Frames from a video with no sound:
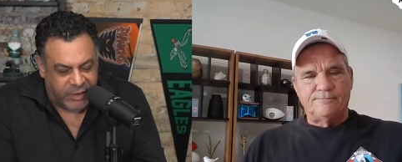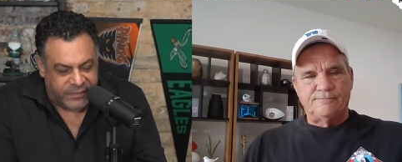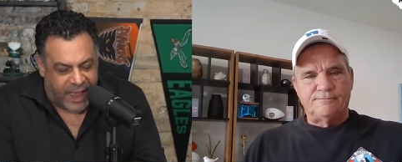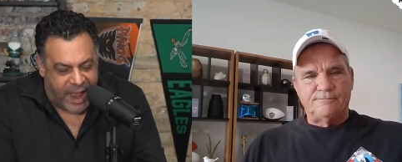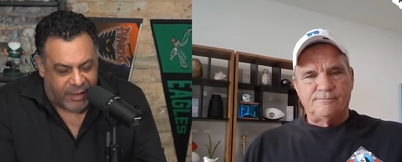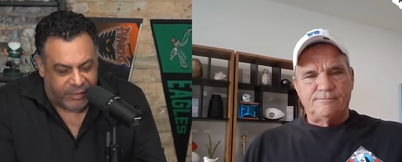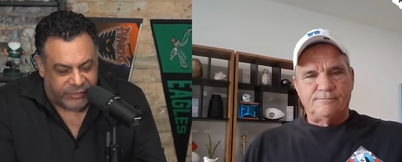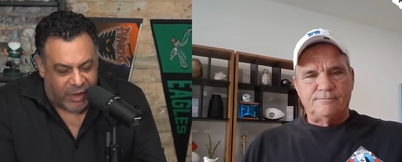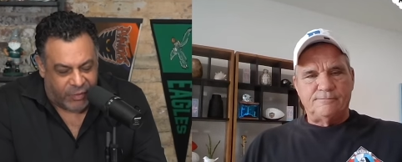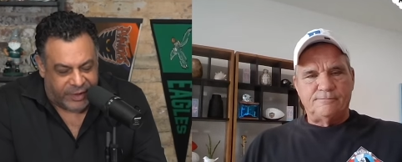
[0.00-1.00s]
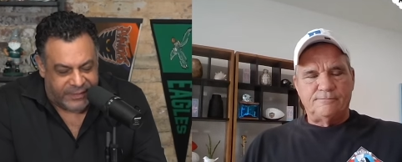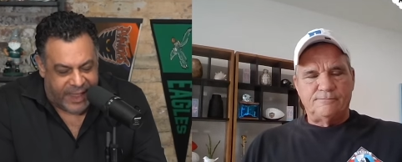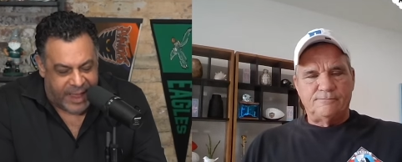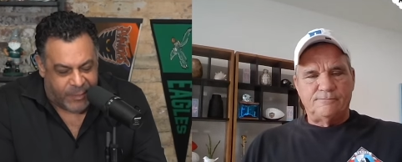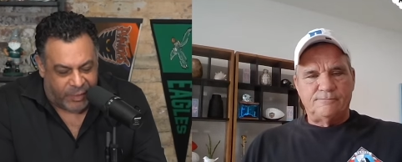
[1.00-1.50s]
Speaker 1: to Arizona,
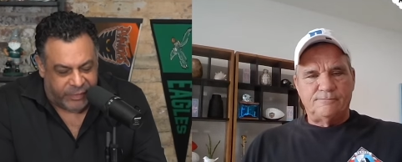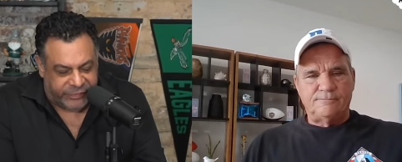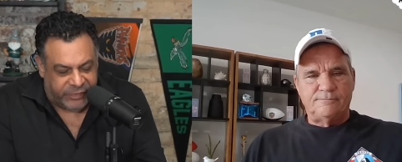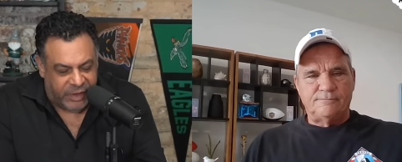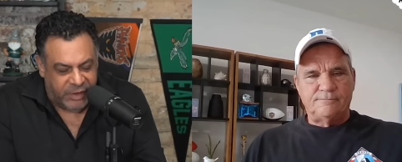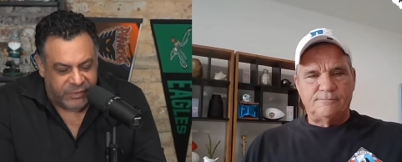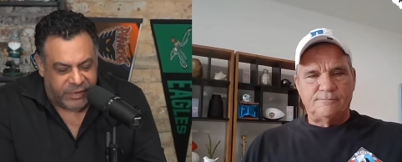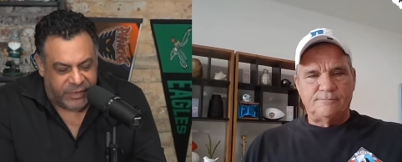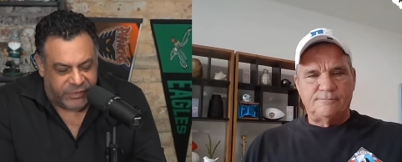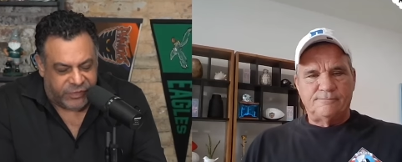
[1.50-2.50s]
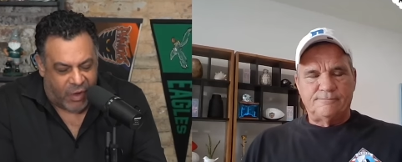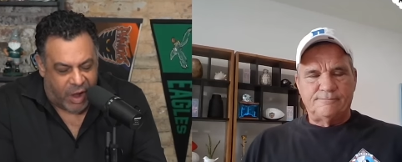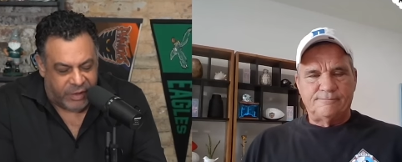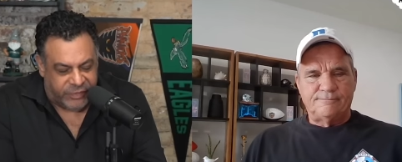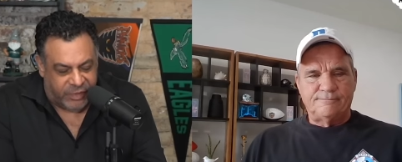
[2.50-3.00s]
Nabers to the
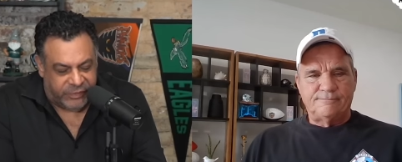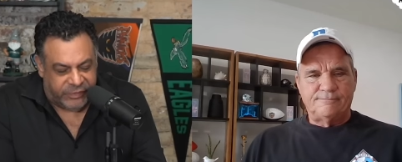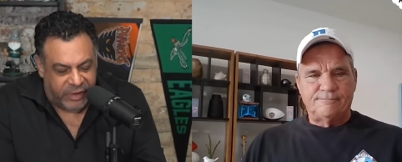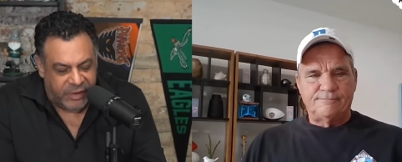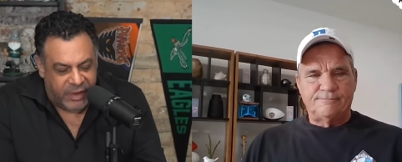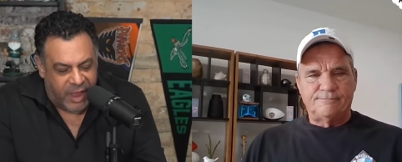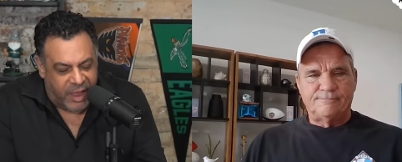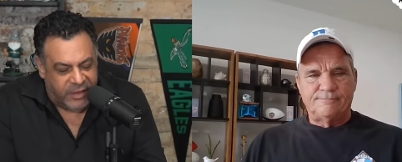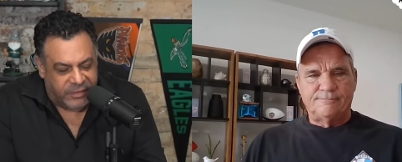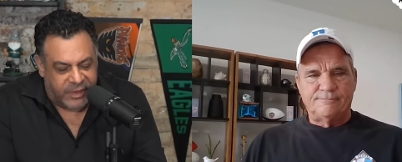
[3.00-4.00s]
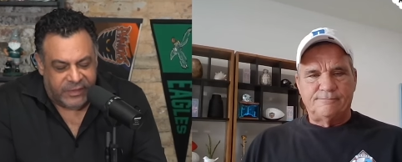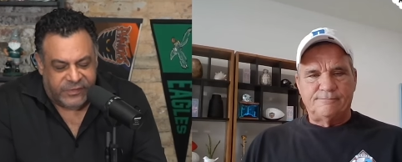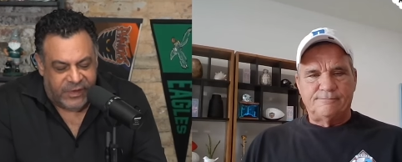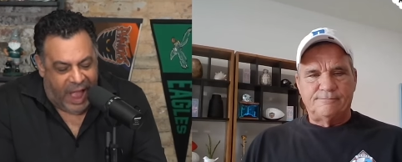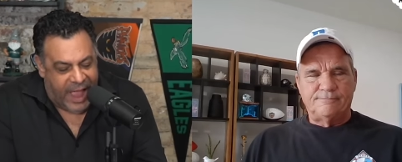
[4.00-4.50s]
Chargers. The
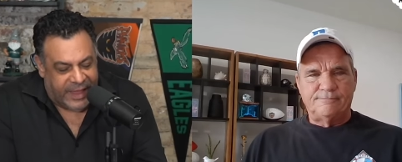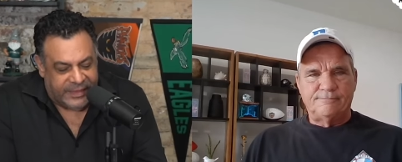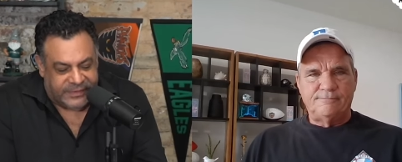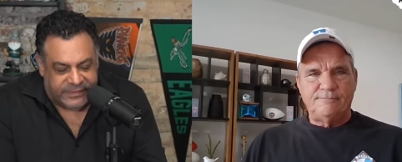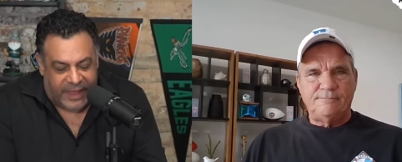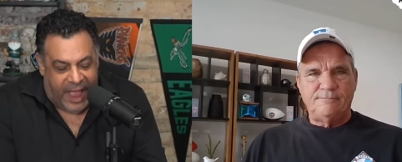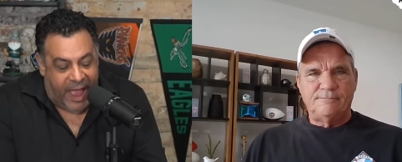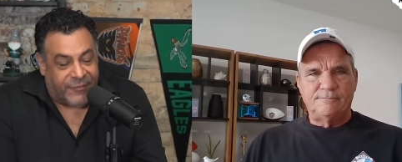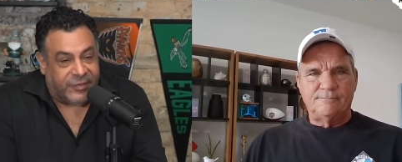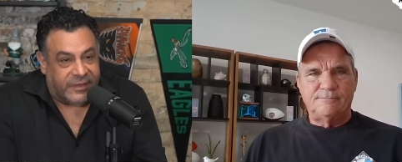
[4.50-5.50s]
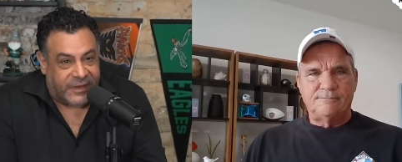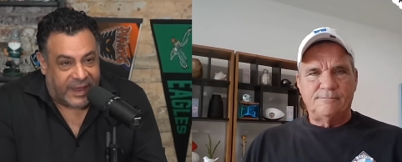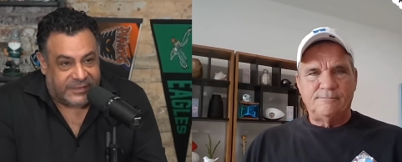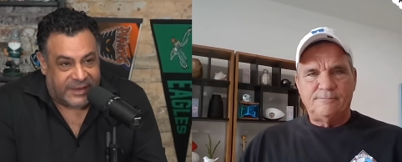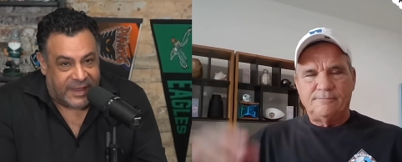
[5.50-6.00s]
Giants have to
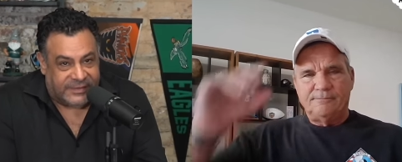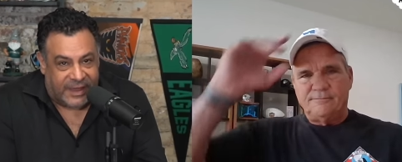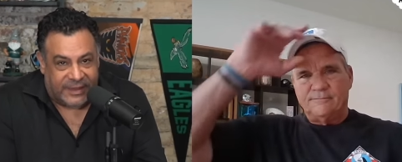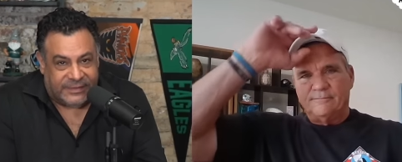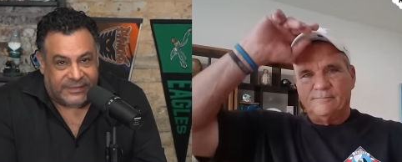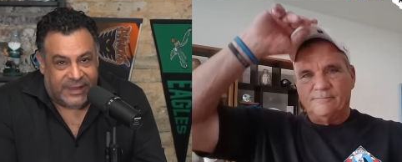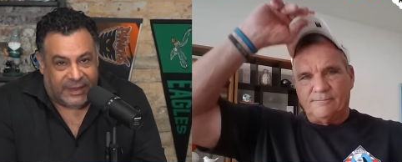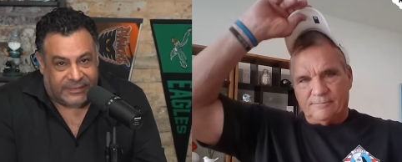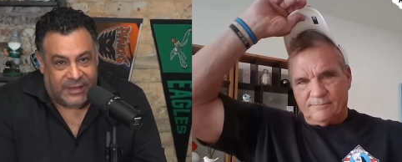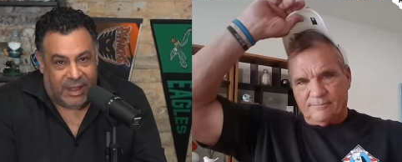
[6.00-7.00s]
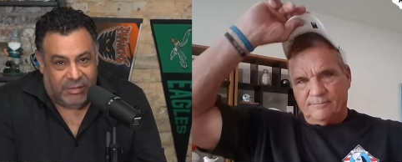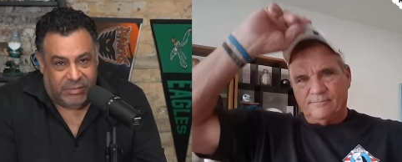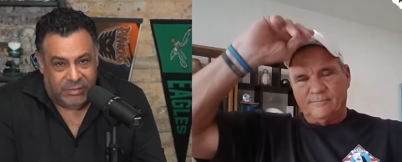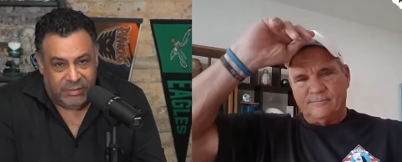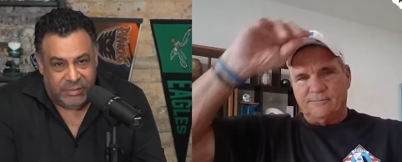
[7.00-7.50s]
take
Speaker 2: JJ at six, no?
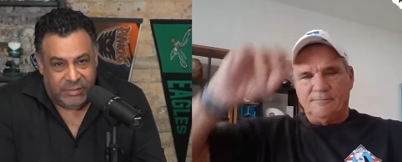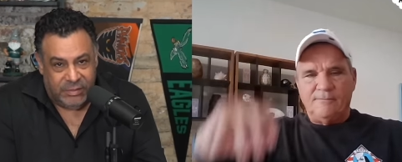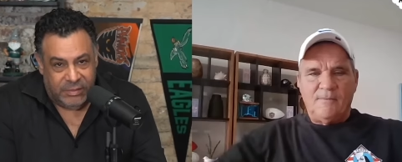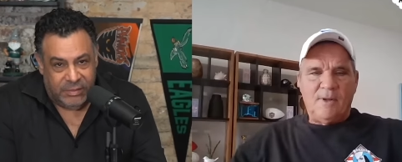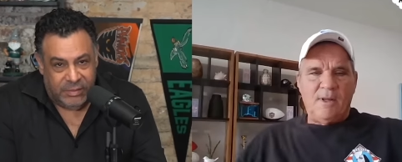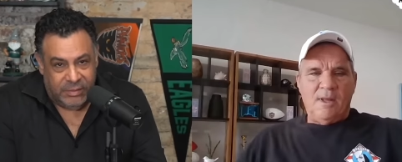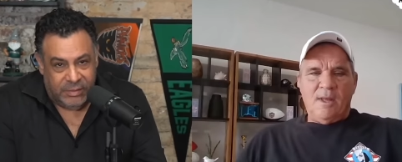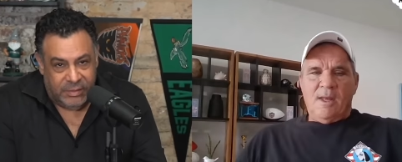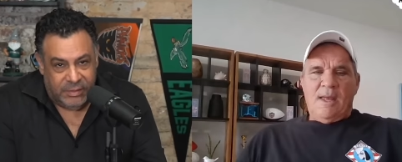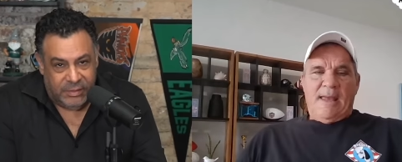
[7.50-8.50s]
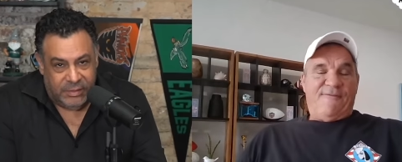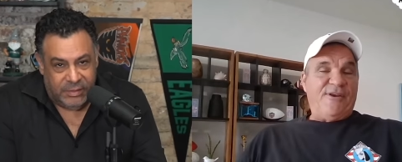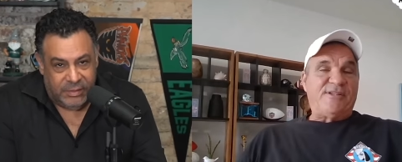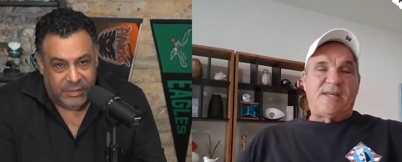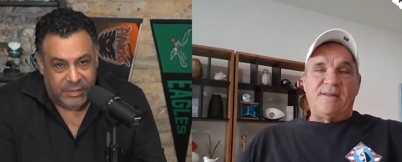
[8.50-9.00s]
If
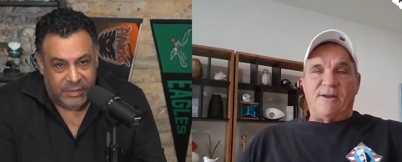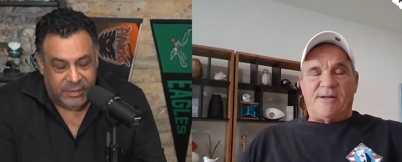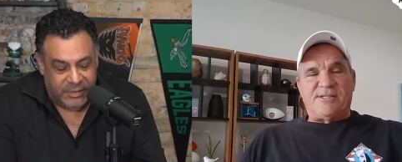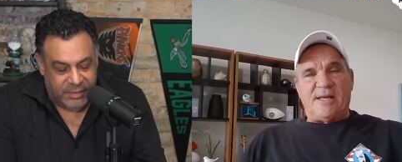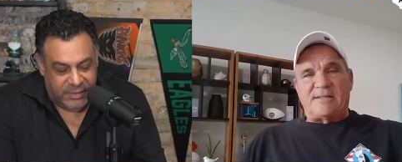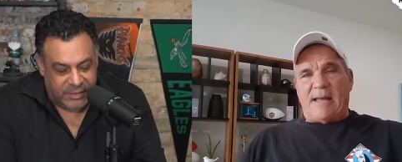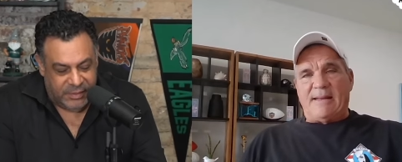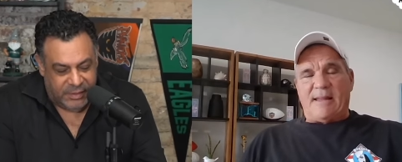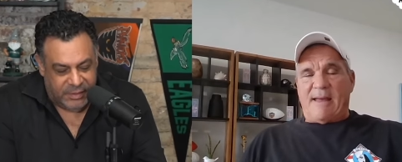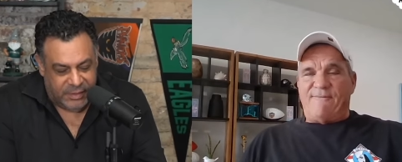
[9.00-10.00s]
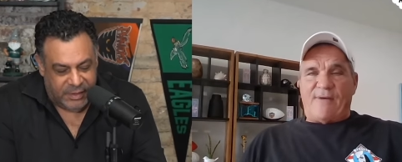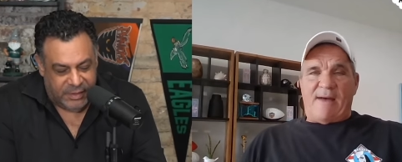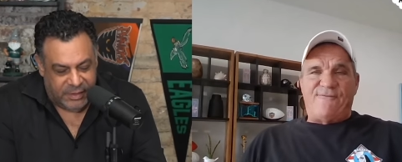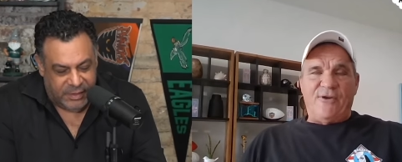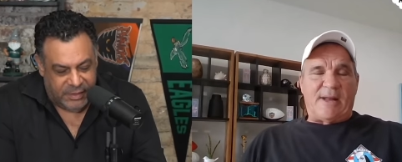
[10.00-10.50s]
he's sitting there at six, I
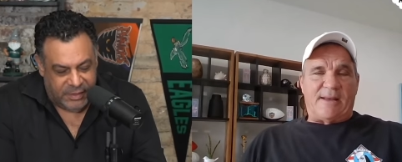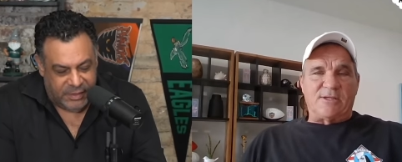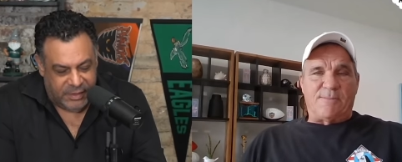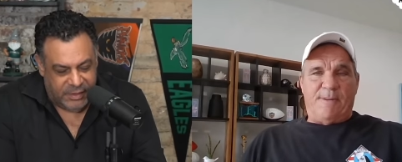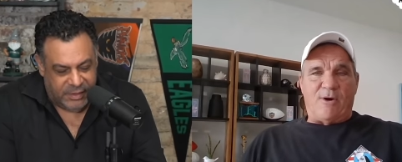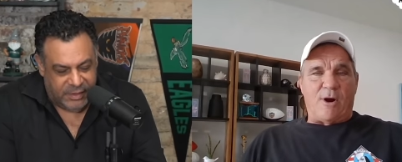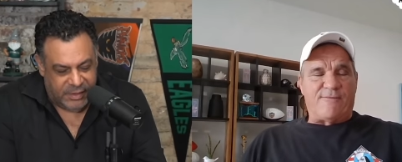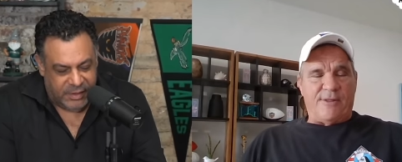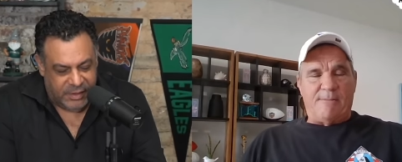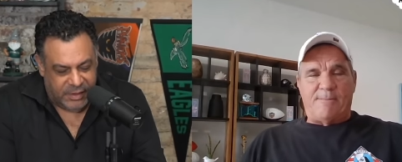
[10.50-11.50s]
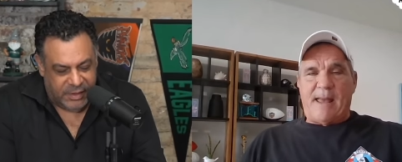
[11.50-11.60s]
I, I feel like it's gonna be hard for them to